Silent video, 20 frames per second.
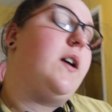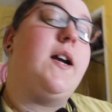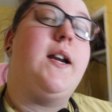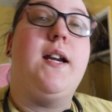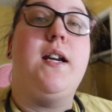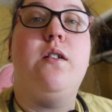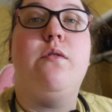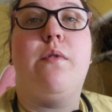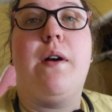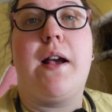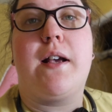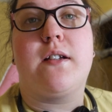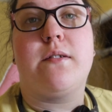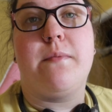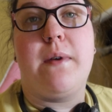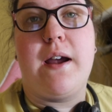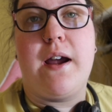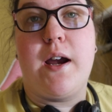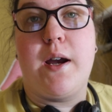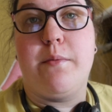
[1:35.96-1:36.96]
I need to wax
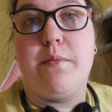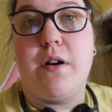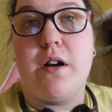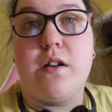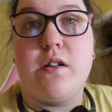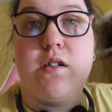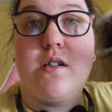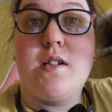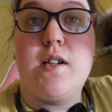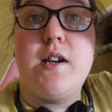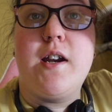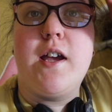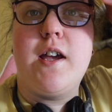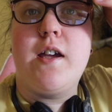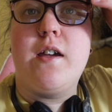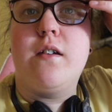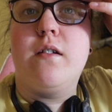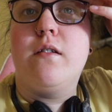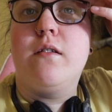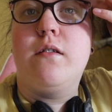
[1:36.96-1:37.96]
my eyebrows
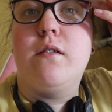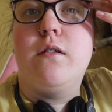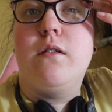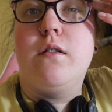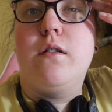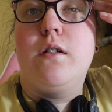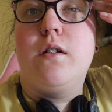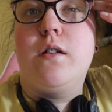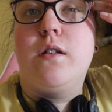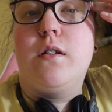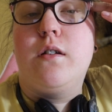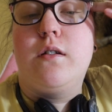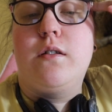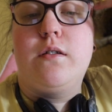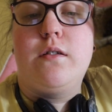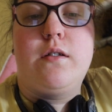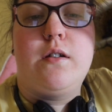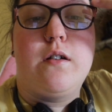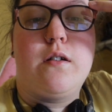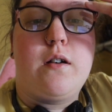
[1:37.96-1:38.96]
today.
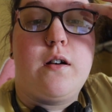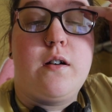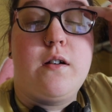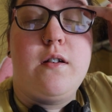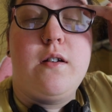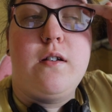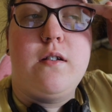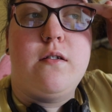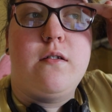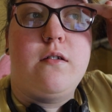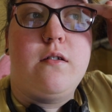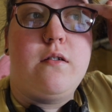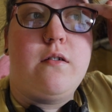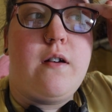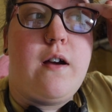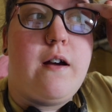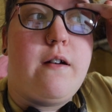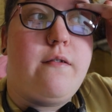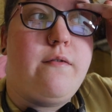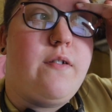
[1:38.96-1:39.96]
They're kind of getting a little
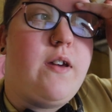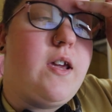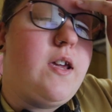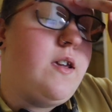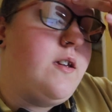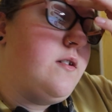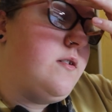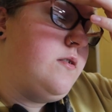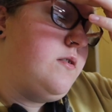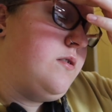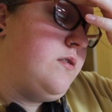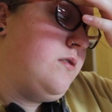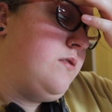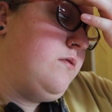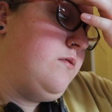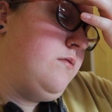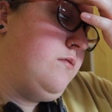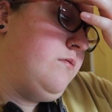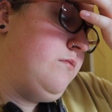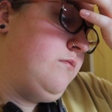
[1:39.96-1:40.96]
out of hand.
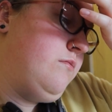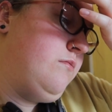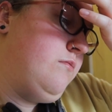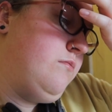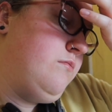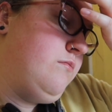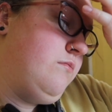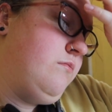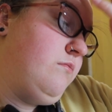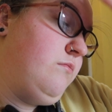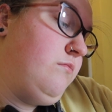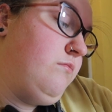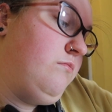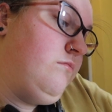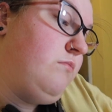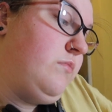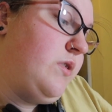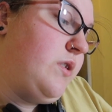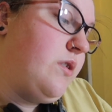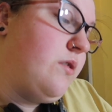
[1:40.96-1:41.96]

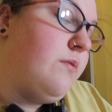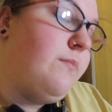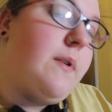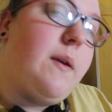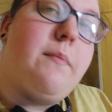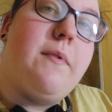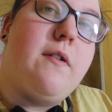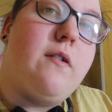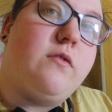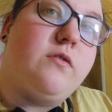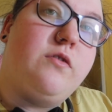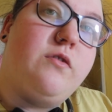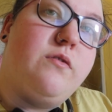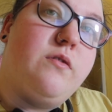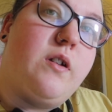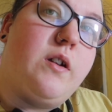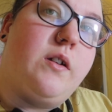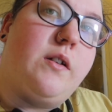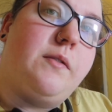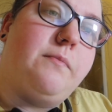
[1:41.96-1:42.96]
So maybe I'll do
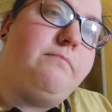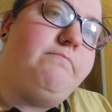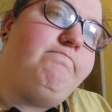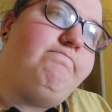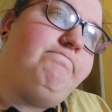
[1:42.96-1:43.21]
that.